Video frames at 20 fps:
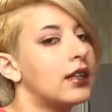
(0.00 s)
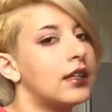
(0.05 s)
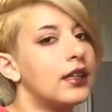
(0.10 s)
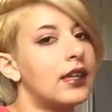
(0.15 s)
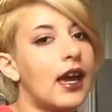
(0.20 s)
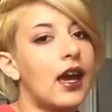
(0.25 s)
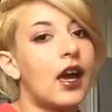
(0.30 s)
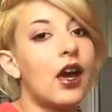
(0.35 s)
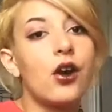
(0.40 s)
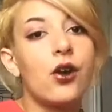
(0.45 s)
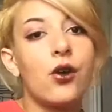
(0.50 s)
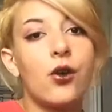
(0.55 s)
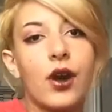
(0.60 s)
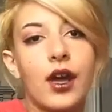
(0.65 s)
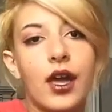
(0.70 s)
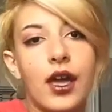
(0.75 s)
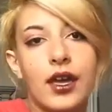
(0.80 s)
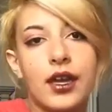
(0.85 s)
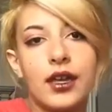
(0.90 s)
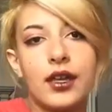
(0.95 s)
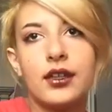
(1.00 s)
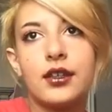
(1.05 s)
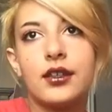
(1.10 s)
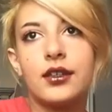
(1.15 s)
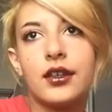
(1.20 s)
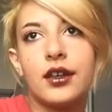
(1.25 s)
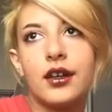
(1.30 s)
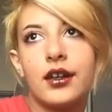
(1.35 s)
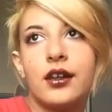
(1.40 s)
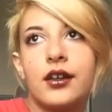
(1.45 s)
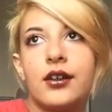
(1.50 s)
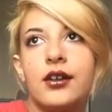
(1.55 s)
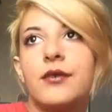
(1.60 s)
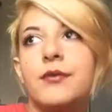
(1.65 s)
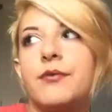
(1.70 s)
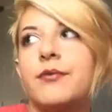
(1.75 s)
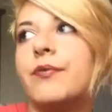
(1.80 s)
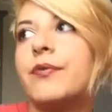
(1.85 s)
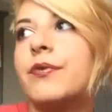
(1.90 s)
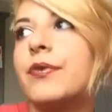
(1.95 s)
yeah, oh, and
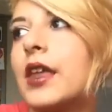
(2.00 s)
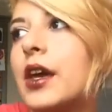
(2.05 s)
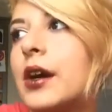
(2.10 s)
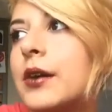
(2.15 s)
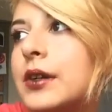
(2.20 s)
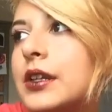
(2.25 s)
I